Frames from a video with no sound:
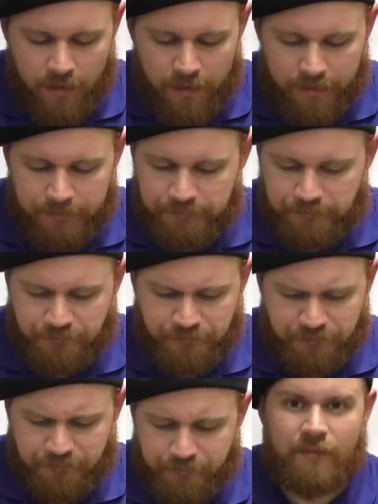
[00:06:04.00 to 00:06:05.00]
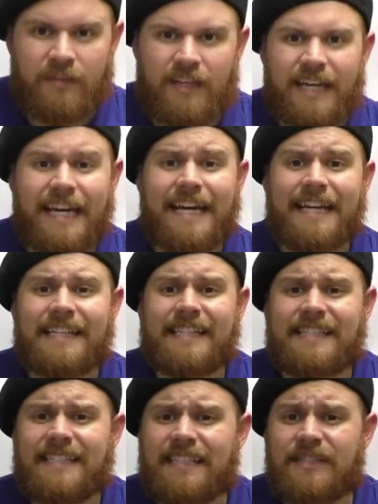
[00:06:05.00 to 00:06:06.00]
Um,
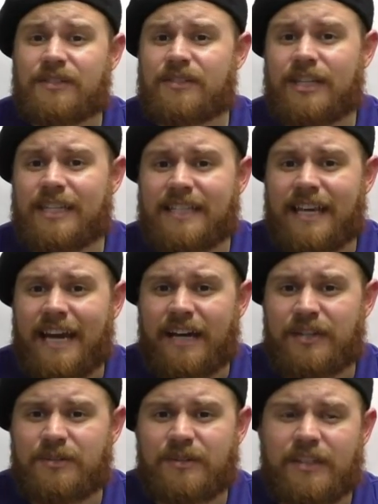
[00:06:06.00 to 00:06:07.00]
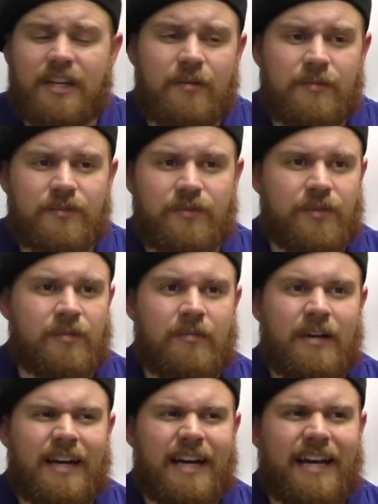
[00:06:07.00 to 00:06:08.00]
this dish actually comes from,
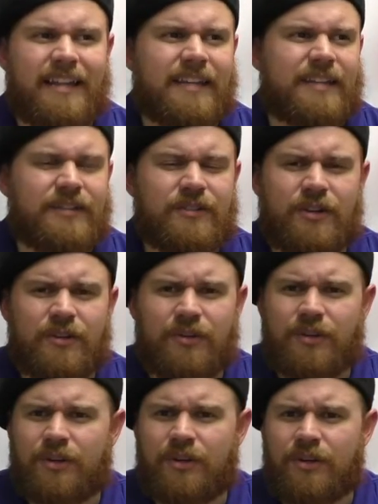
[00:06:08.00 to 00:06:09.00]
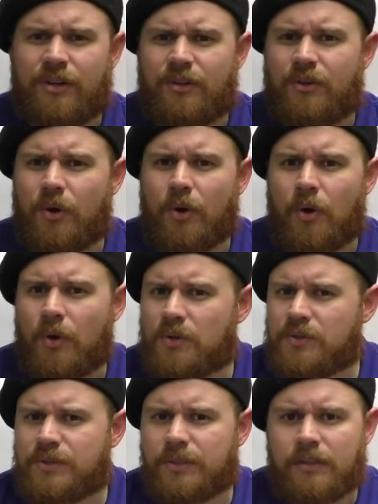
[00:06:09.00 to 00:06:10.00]
I think it's called the
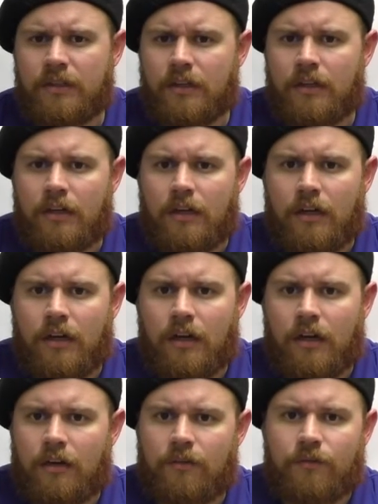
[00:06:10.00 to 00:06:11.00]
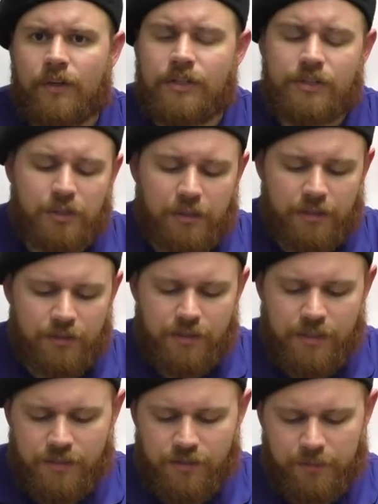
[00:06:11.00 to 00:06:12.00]
haute French cooking
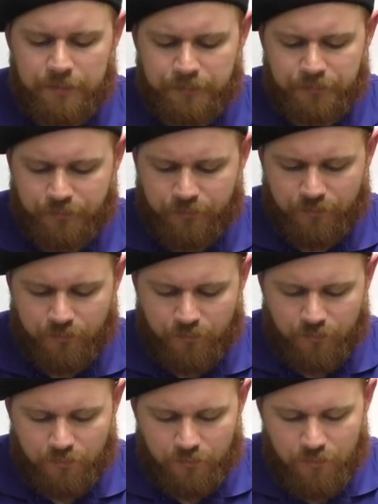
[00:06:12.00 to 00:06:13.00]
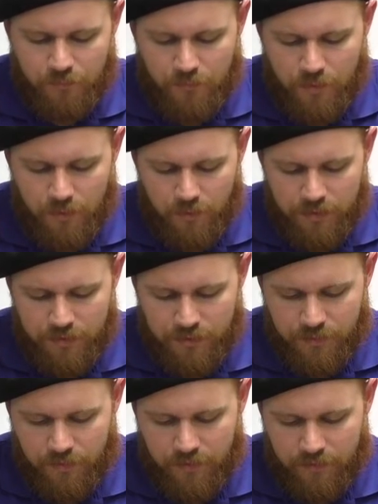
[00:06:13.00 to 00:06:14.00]
tradition, which is
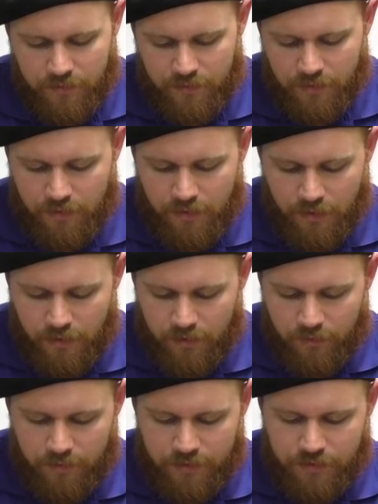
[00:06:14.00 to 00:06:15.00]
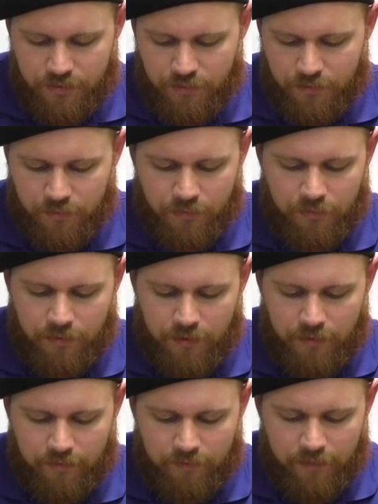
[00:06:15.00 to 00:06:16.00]
one of the original
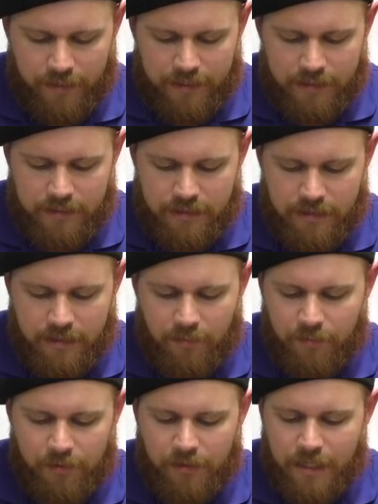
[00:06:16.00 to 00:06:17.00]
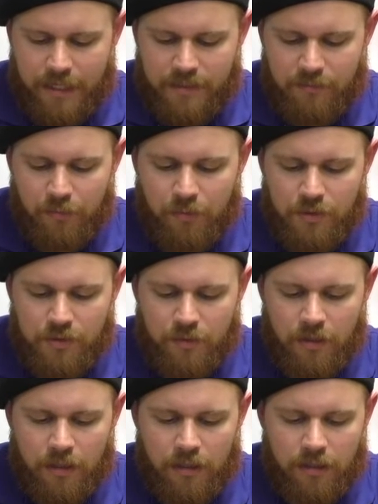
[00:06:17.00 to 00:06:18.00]
fancy upper class
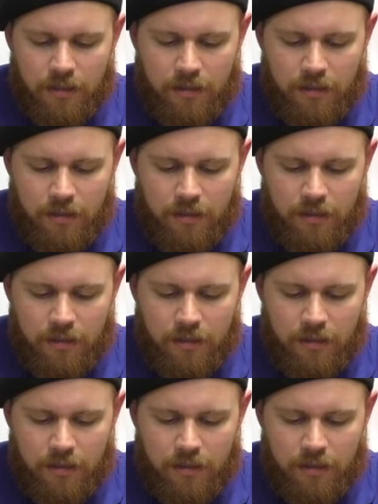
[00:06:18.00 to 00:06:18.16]
bourgeoisie